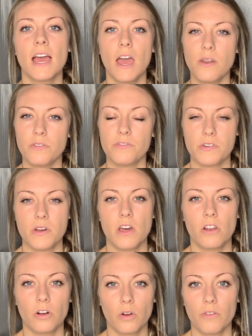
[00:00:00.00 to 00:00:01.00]
and review it,
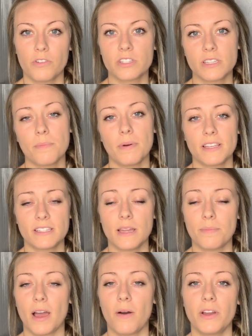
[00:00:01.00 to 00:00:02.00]
and I'll go over step by
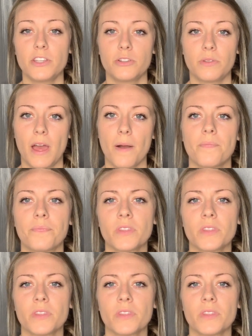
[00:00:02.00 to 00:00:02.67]
step how I do that.